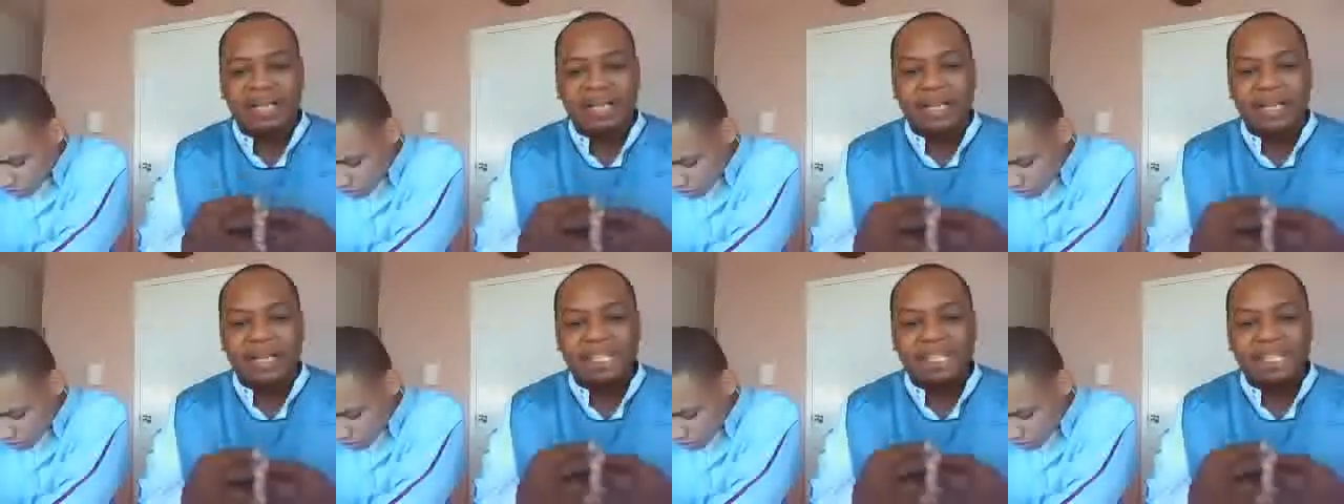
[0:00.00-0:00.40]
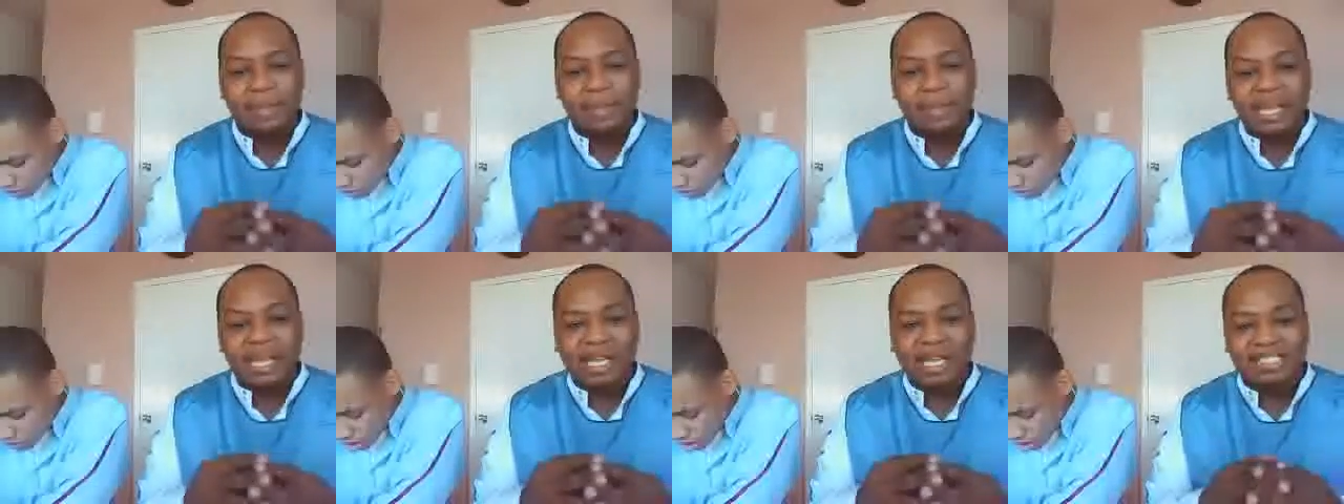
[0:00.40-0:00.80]
never been
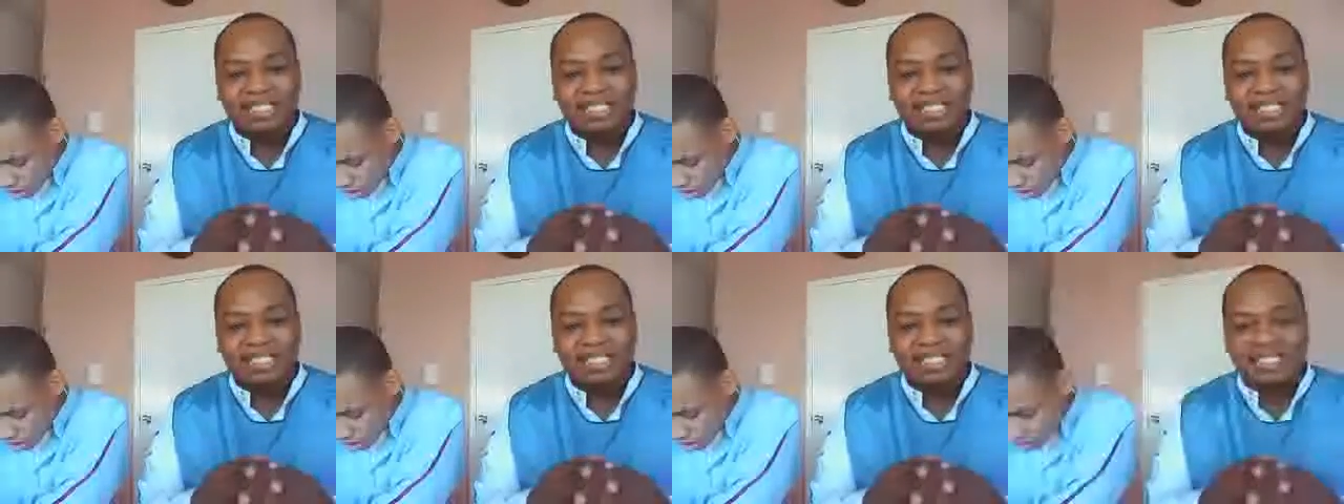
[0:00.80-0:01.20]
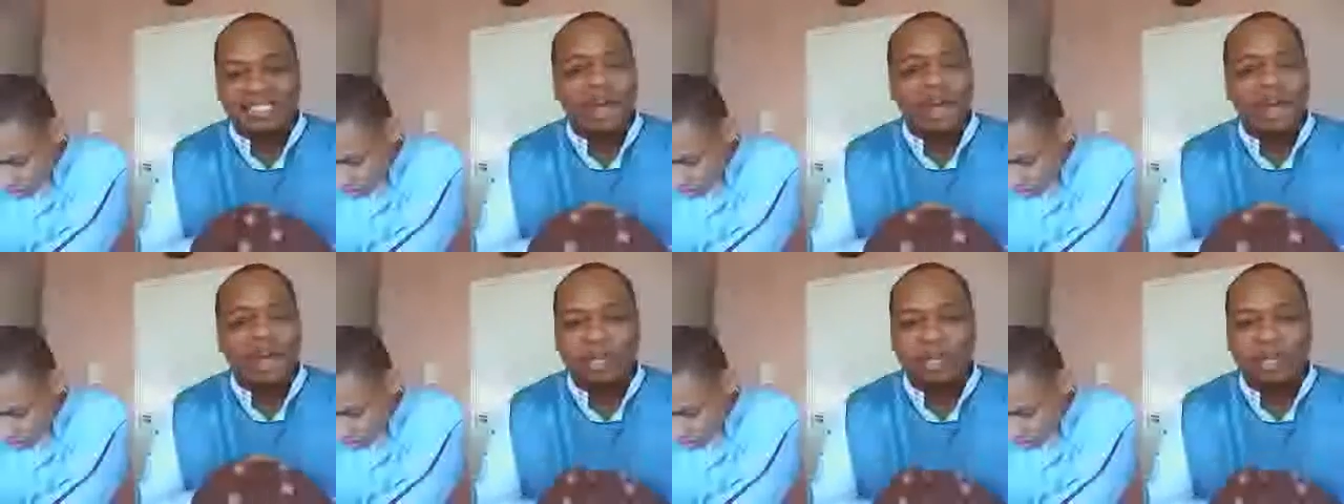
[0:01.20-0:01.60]
something like this has
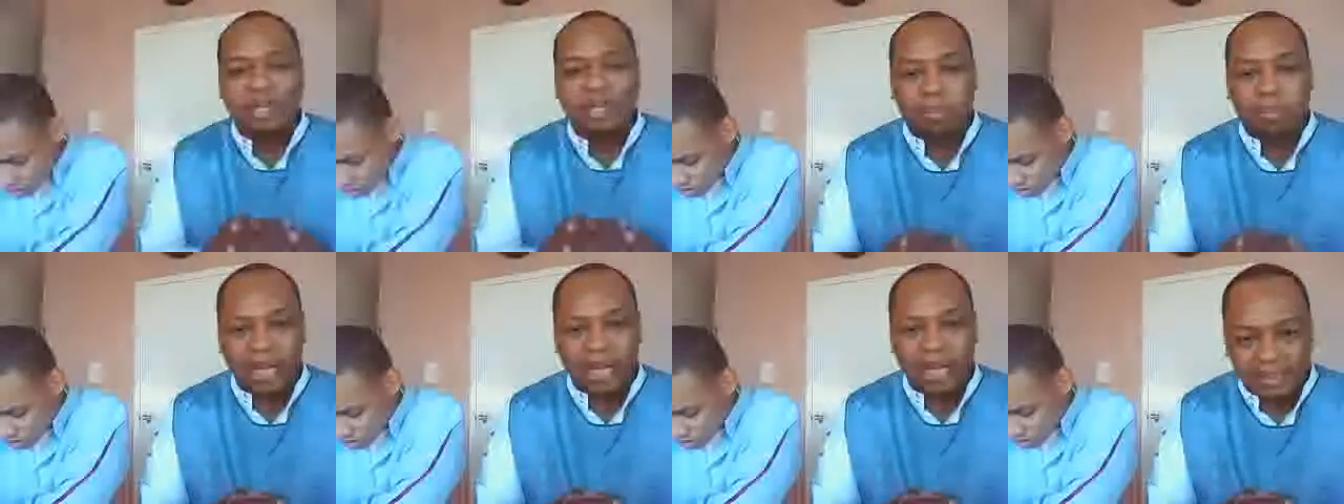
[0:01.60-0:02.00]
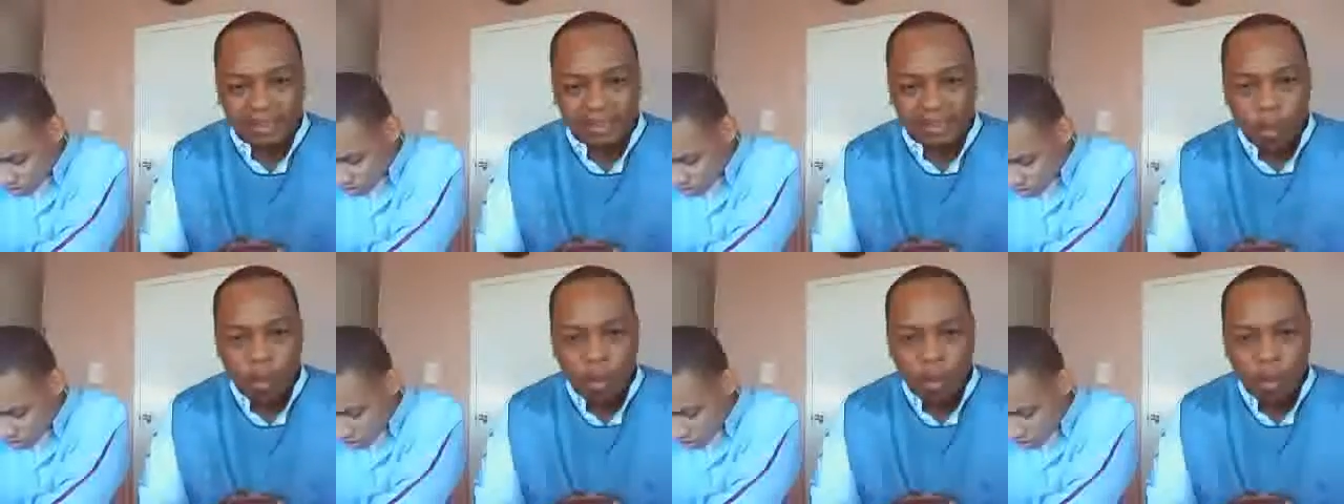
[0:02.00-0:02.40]
ever took place.
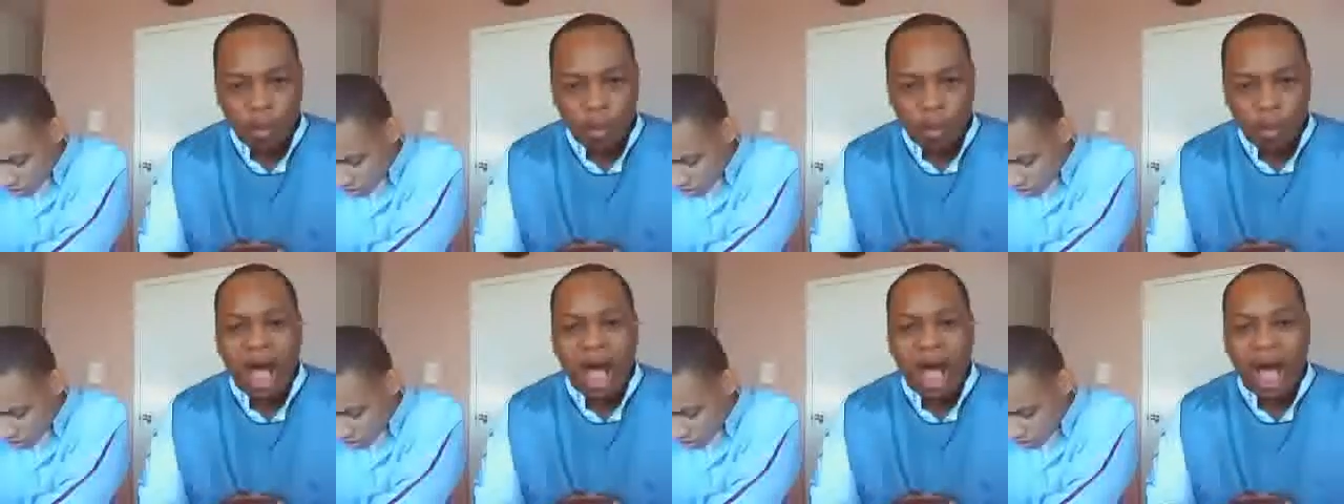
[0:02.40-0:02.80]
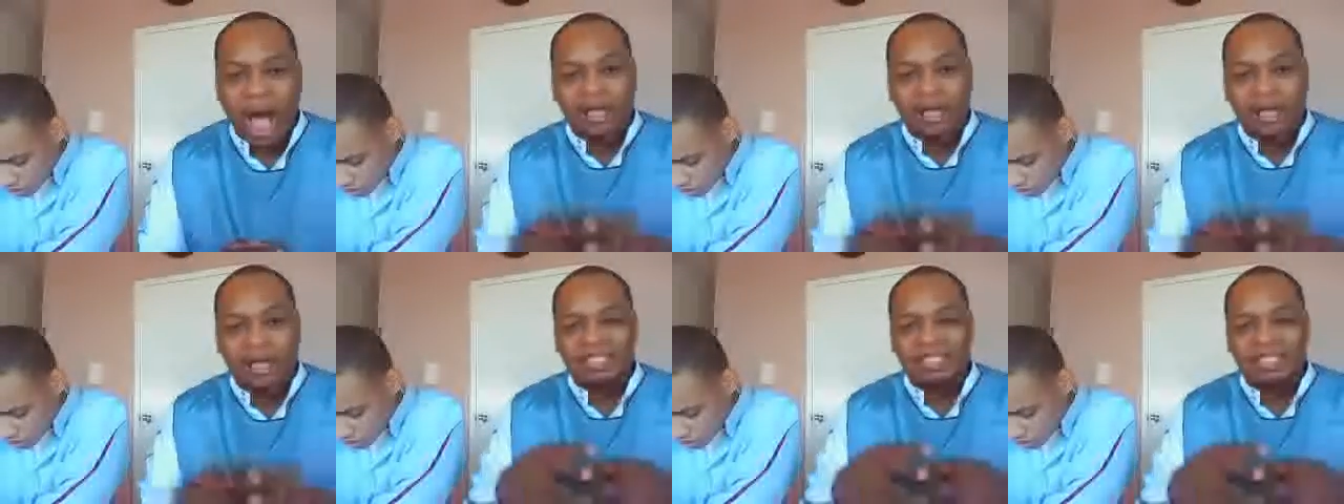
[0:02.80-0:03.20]
Why?